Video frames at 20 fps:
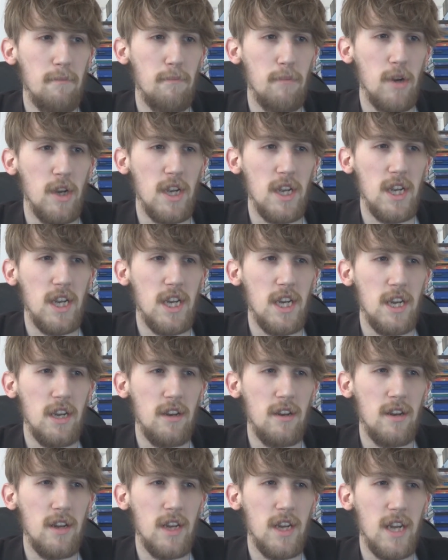But
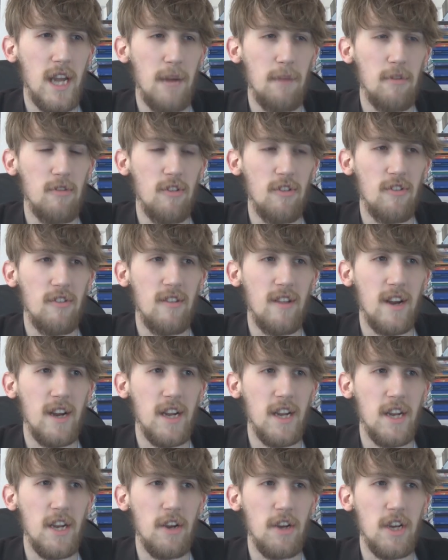she came across as
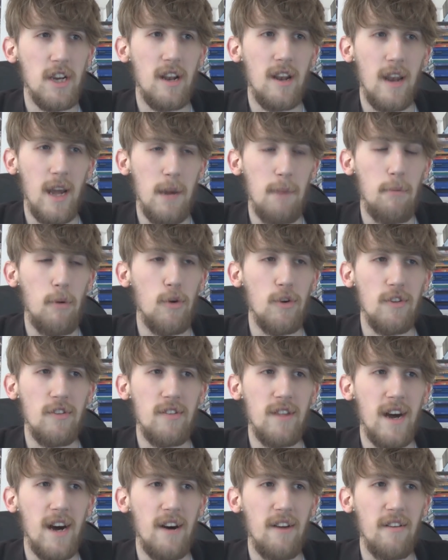like, she'd lay her
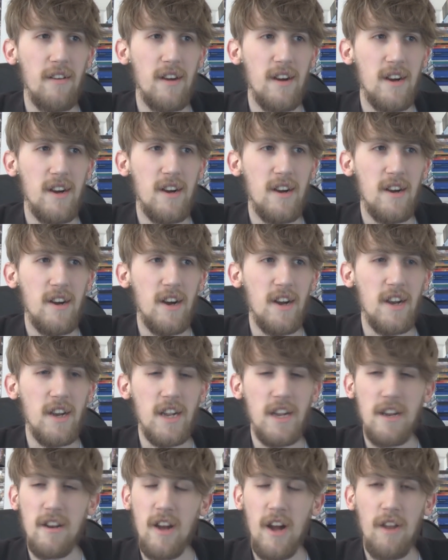points down and
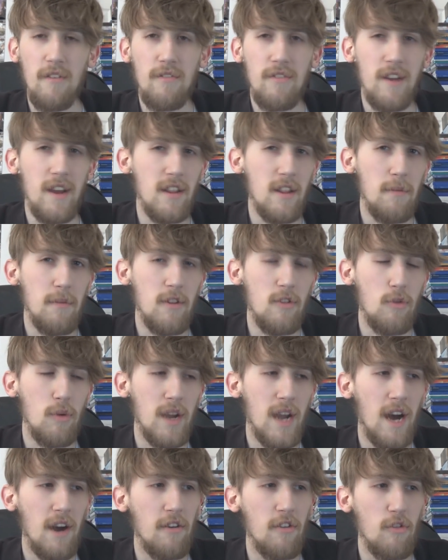he'd kind of take them into
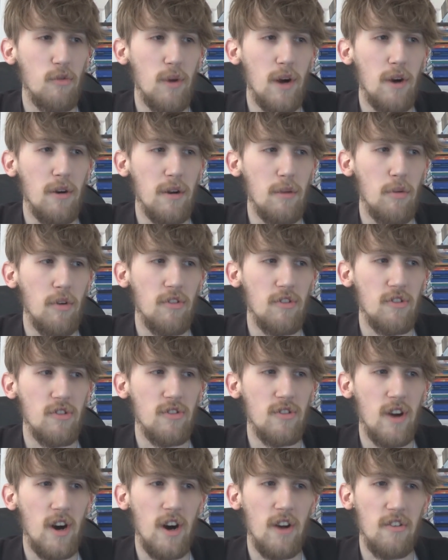account as well. He wasn't
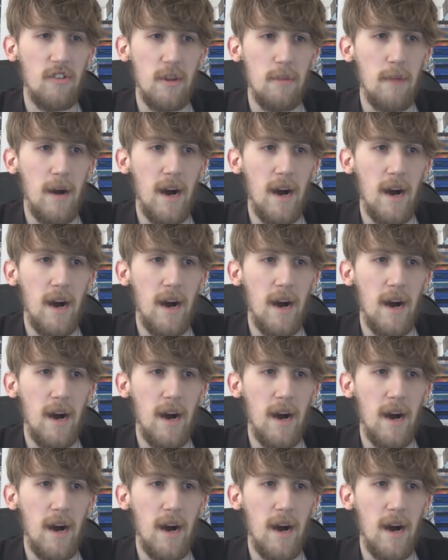just arsy